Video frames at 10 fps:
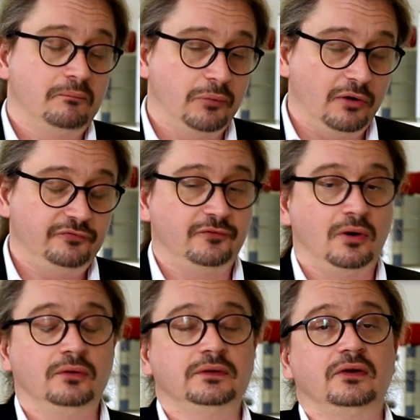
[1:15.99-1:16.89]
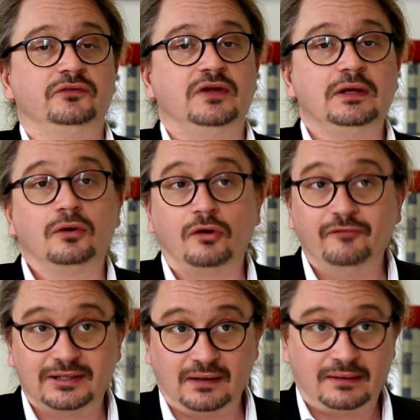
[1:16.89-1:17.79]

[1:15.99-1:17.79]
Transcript: both on a single converter